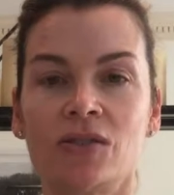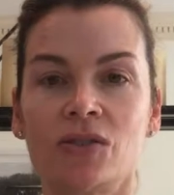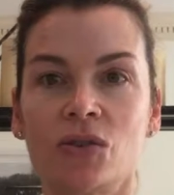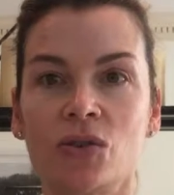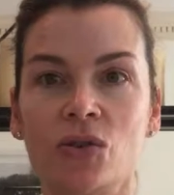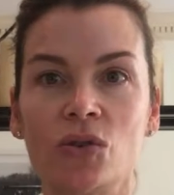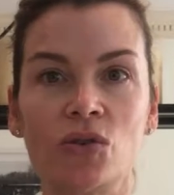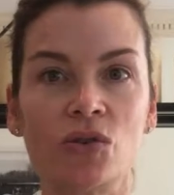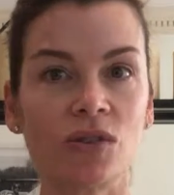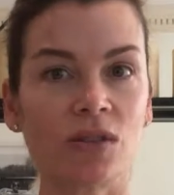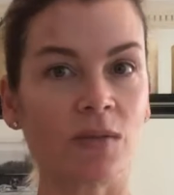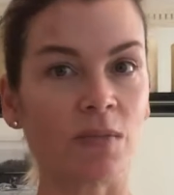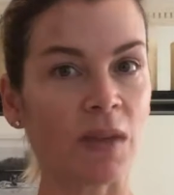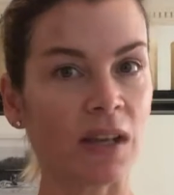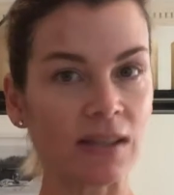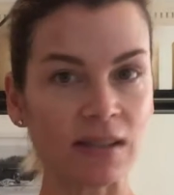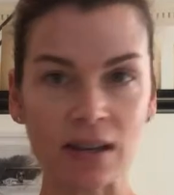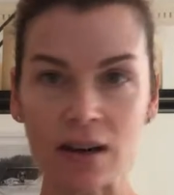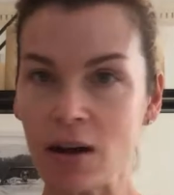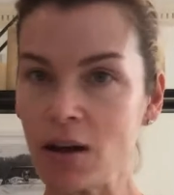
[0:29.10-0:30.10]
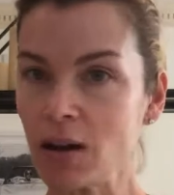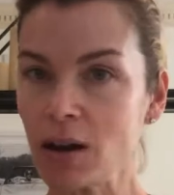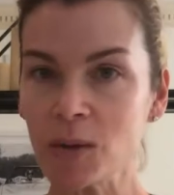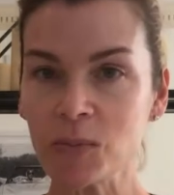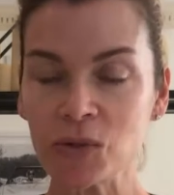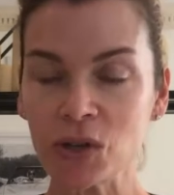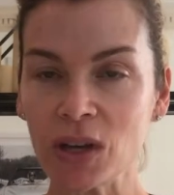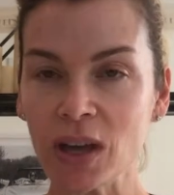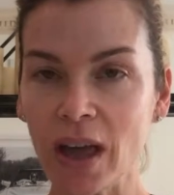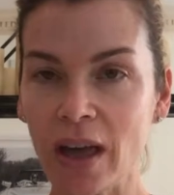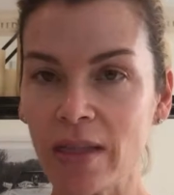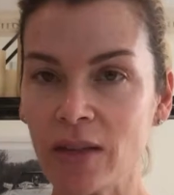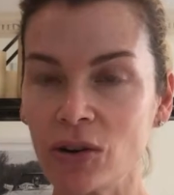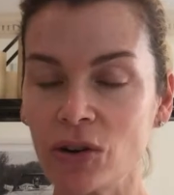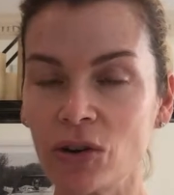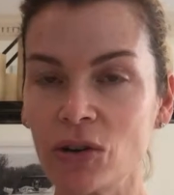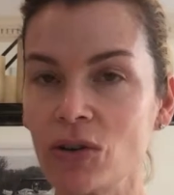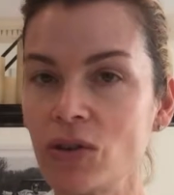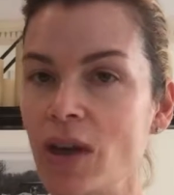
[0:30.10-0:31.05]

So you just mix it all up together,